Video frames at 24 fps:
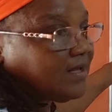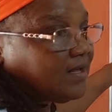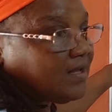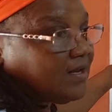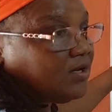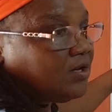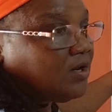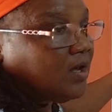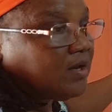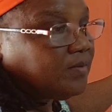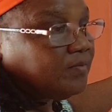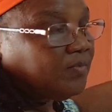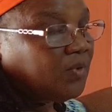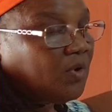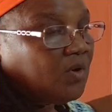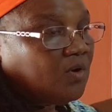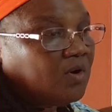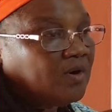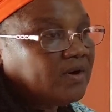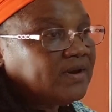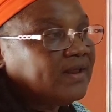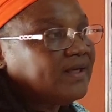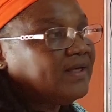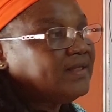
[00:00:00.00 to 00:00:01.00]
not
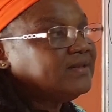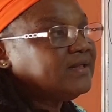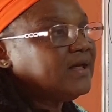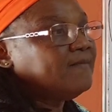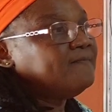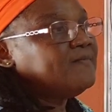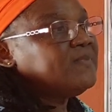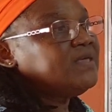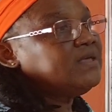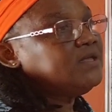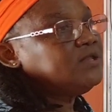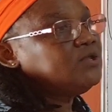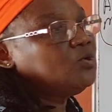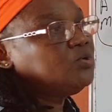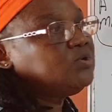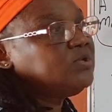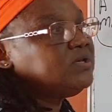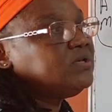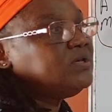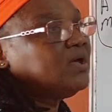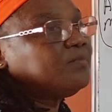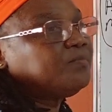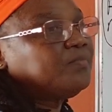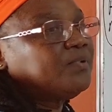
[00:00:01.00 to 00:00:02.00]
born. That means you
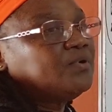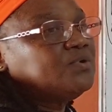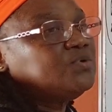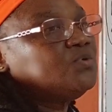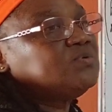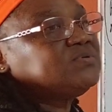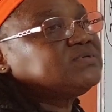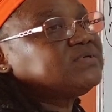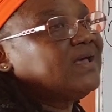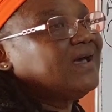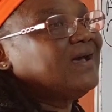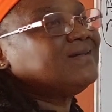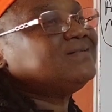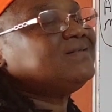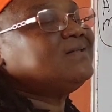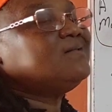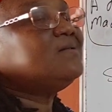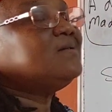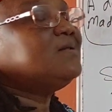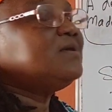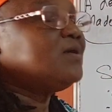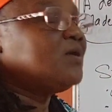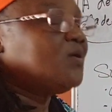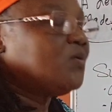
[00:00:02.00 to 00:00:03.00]
did not produce a
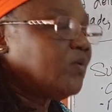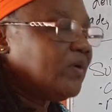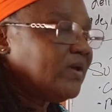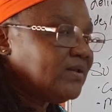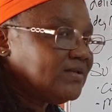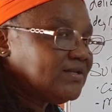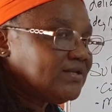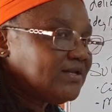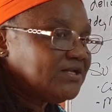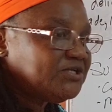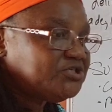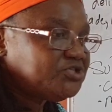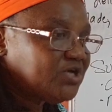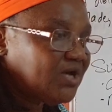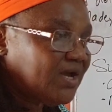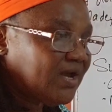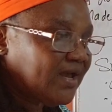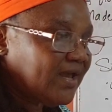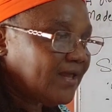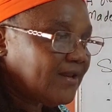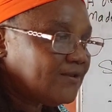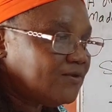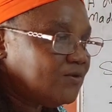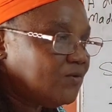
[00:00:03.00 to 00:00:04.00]
delinquent
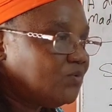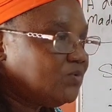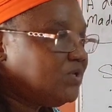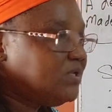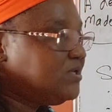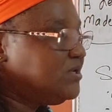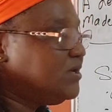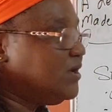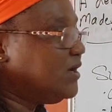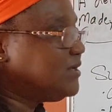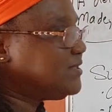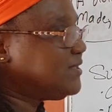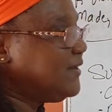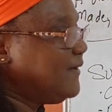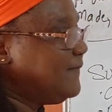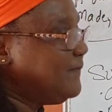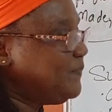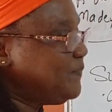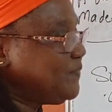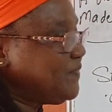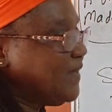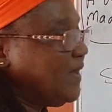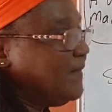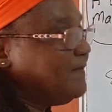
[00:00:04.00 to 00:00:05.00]
child. You did not
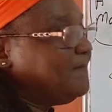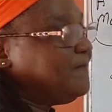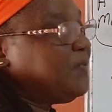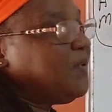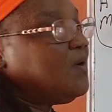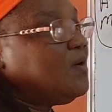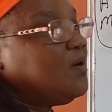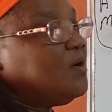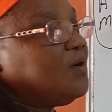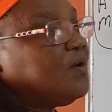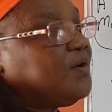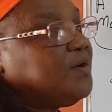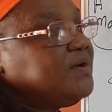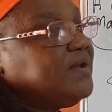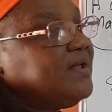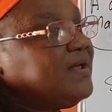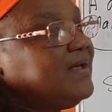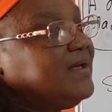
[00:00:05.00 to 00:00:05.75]
born